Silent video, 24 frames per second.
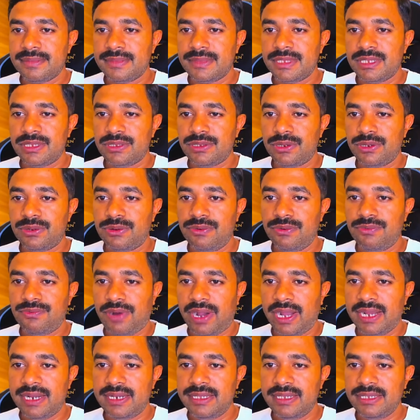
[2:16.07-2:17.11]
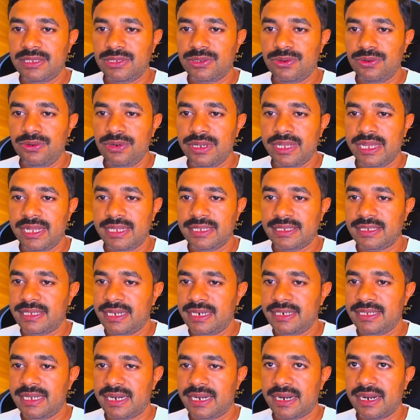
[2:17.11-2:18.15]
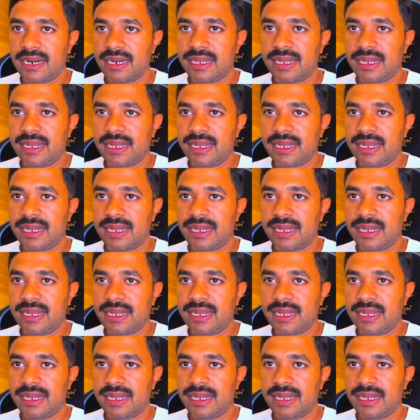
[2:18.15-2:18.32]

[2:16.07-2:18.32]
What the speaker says: So you could find this tool inside general